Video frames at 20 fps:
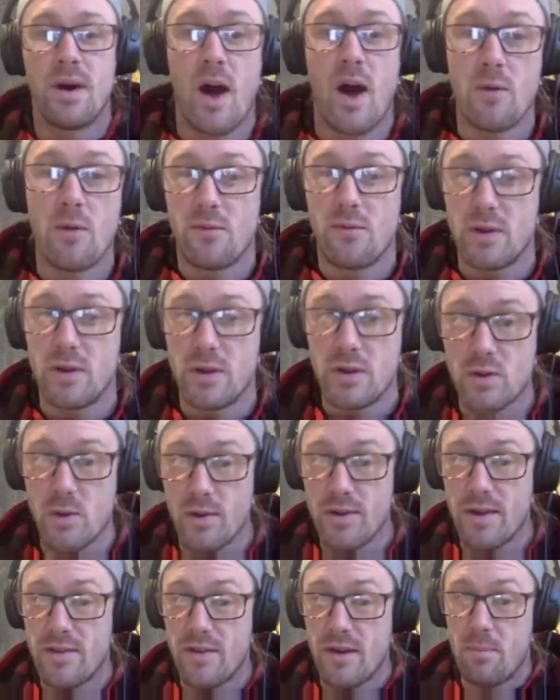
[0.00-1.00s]
But hopefully you
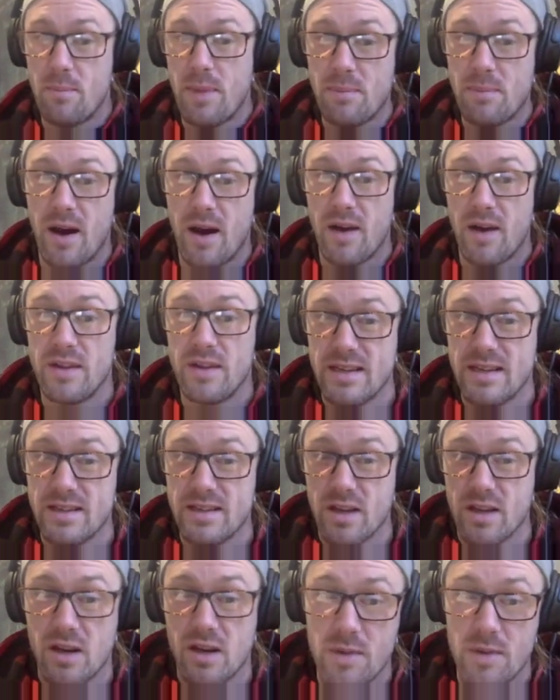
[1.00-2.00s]
saw there that a big part of
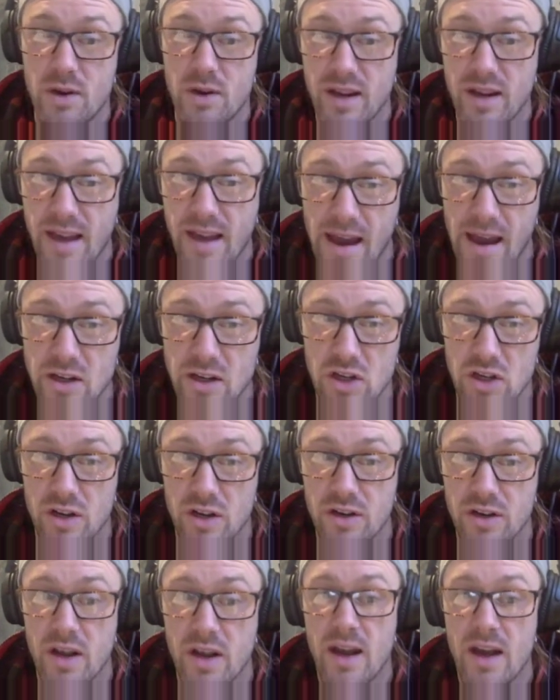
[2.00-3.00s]
this is the
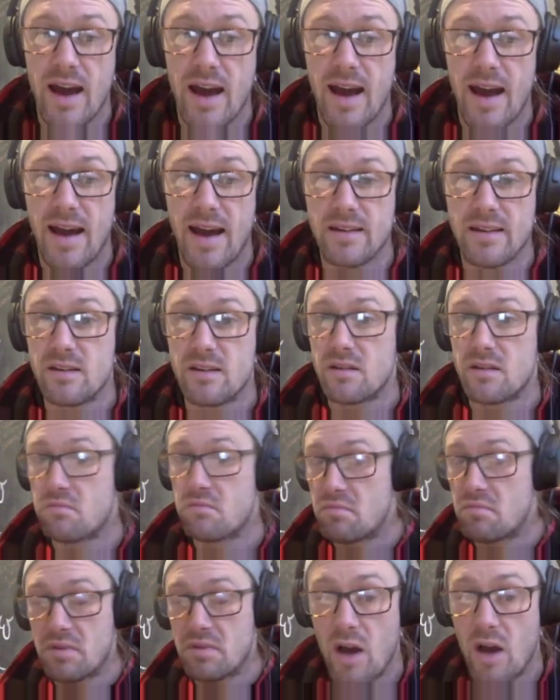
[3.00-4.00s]
communication. And
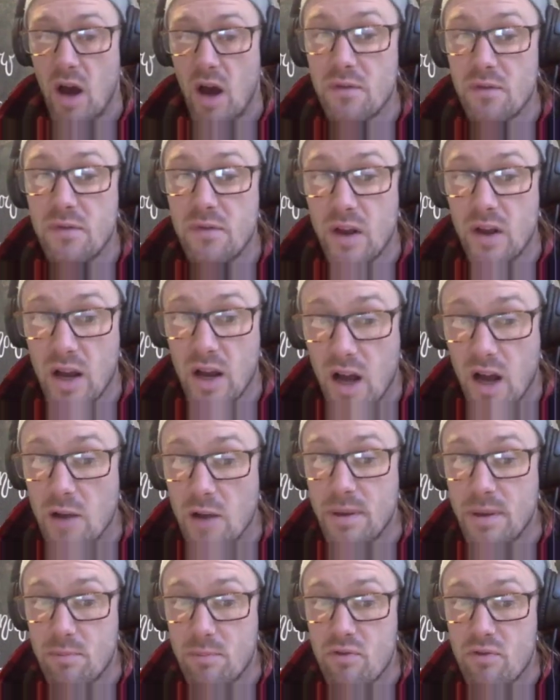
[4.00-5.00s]
I feel like I'd be
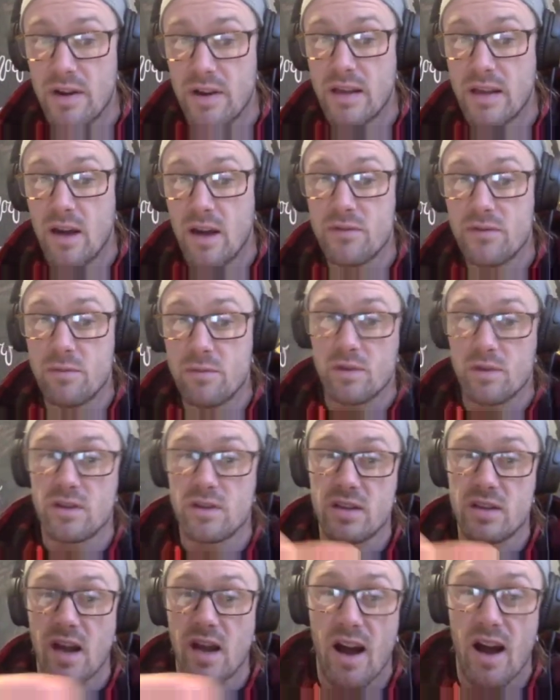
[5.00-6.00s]
pretty comfortable to
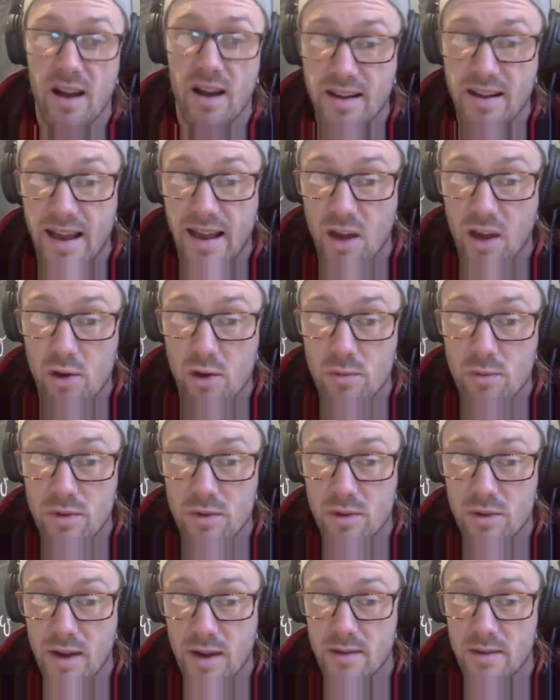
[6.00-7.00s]
start and get going with you
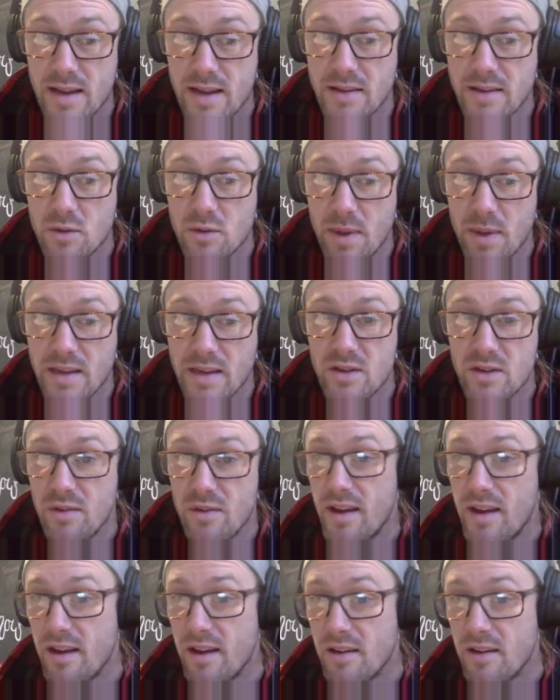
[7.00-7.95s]
now, Daniel, based on that.